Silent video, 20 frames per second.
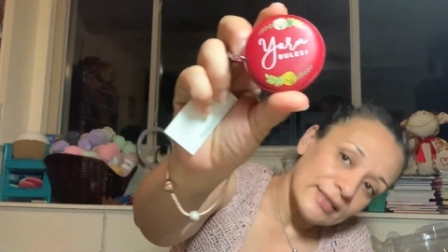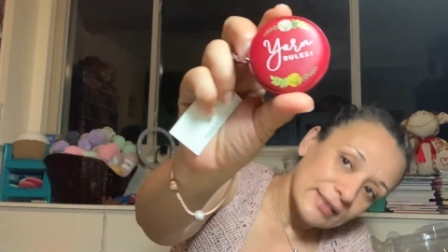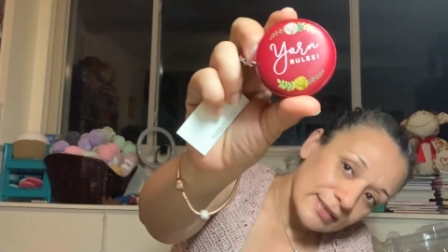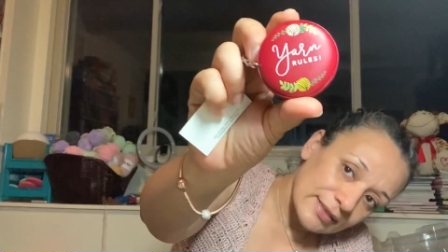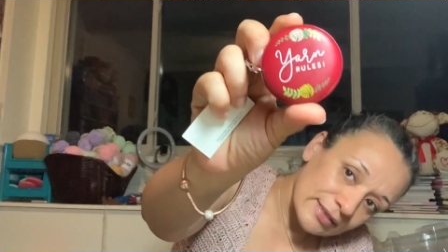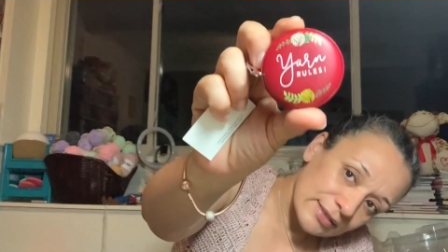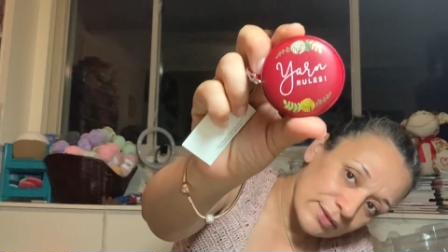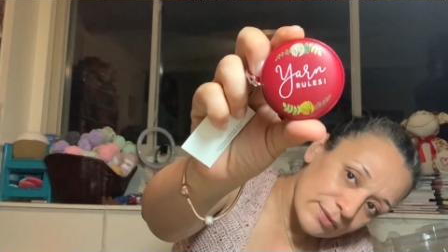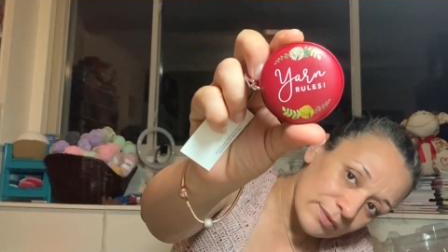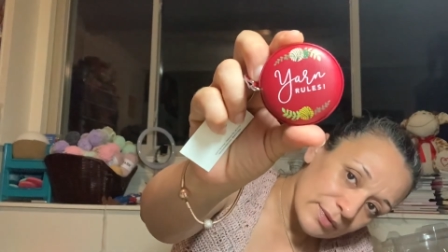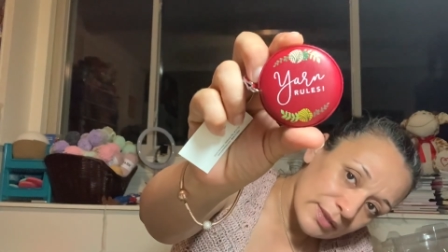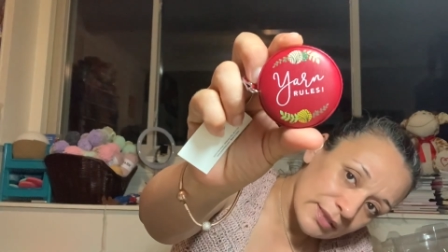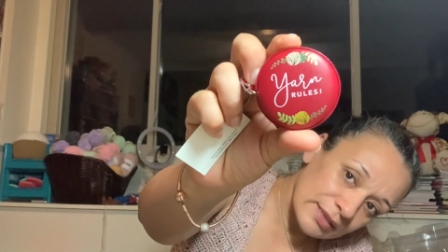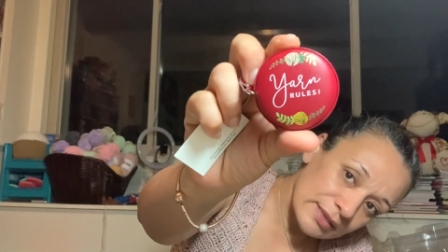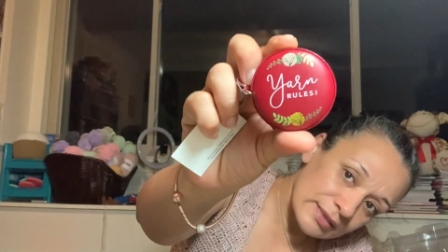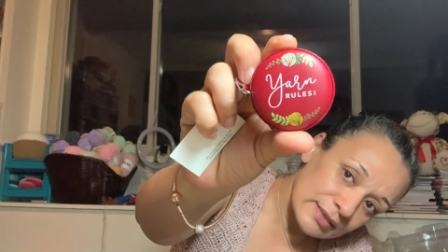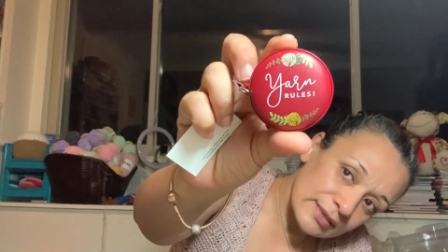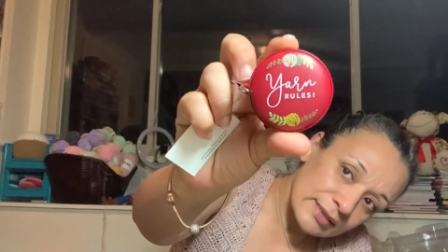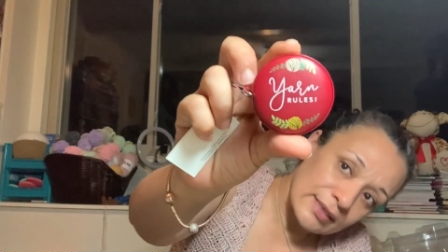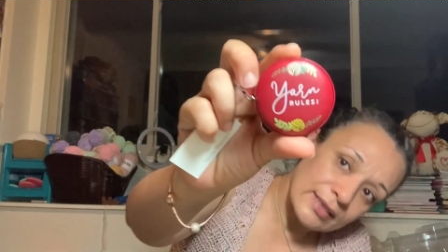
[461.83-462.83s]
is what it
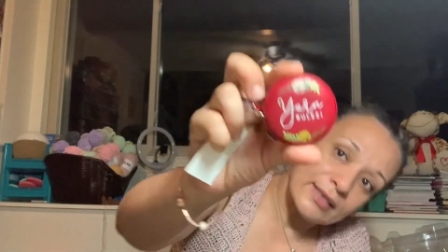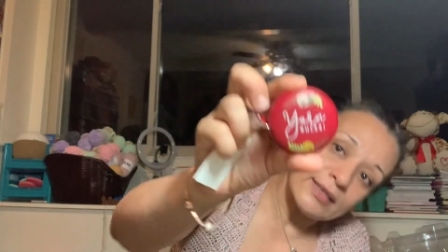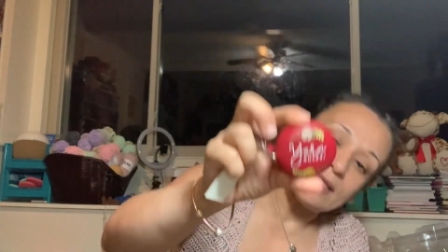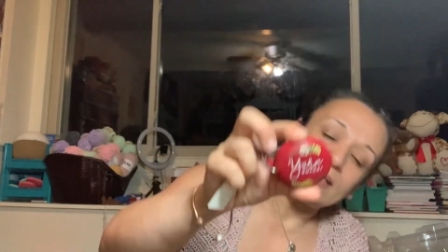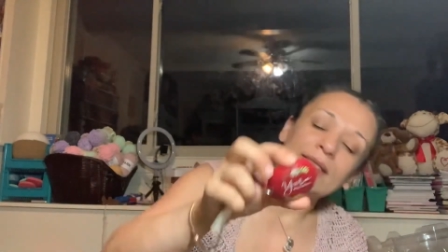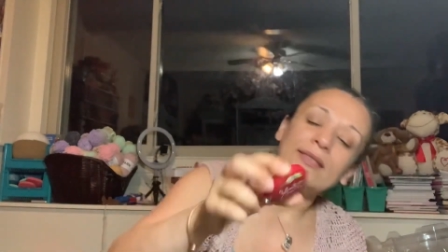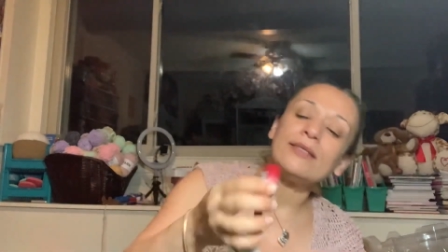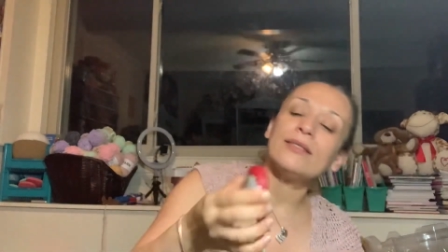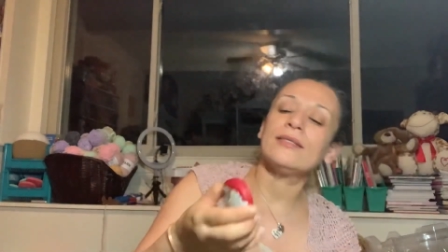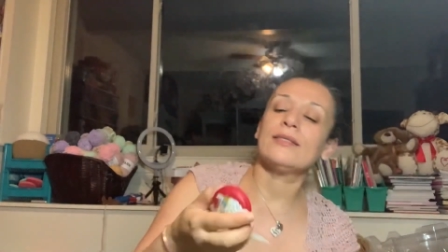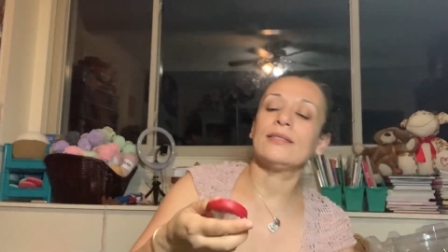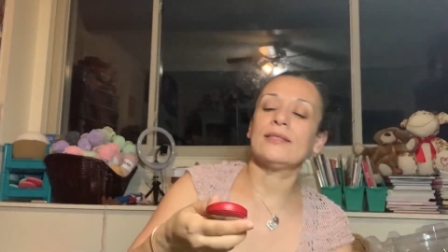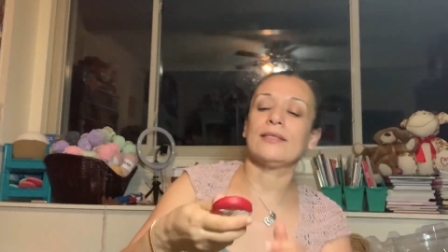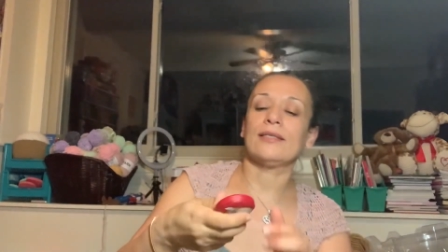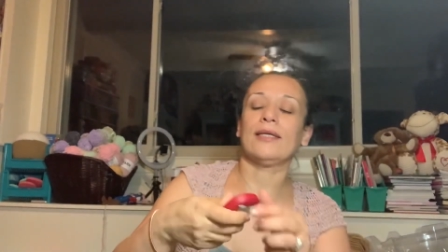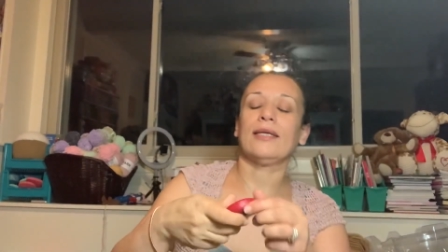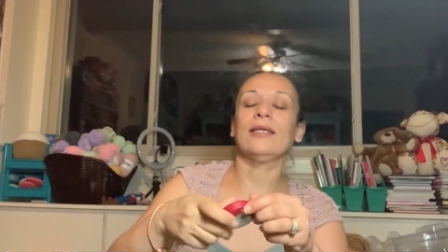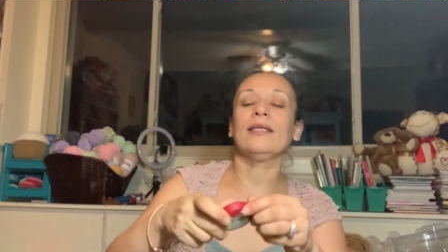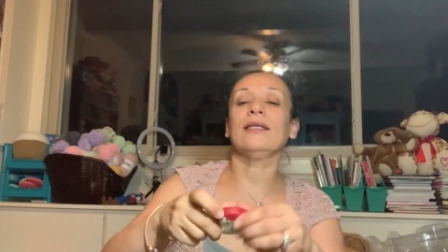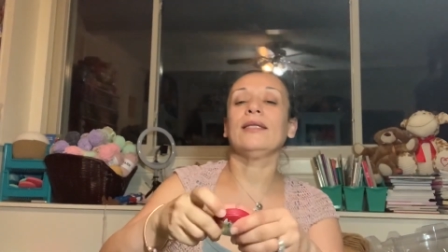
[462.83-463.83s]
says.
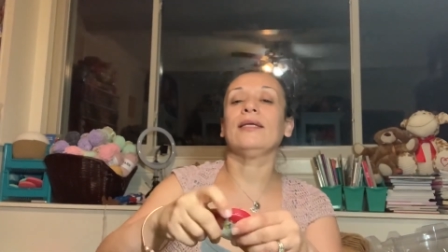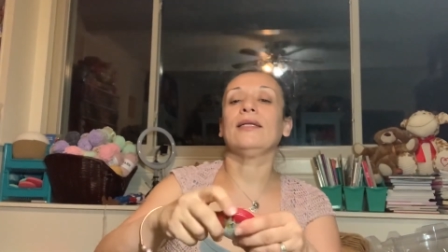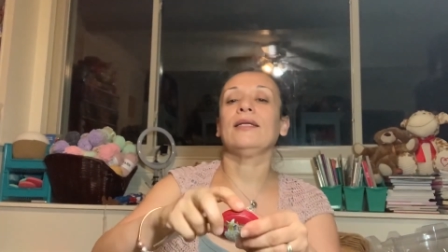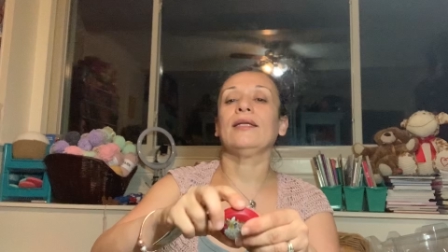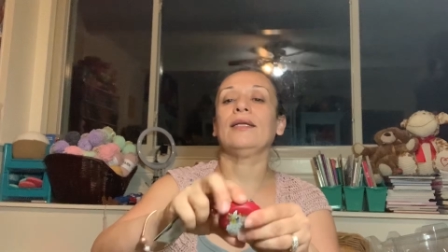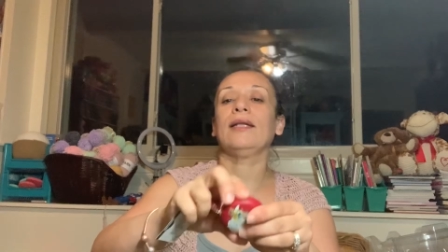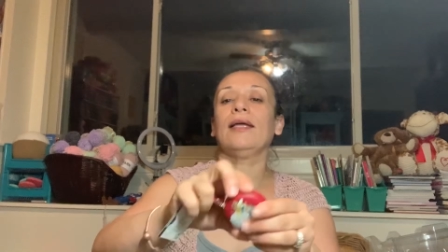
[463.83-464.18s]
And then it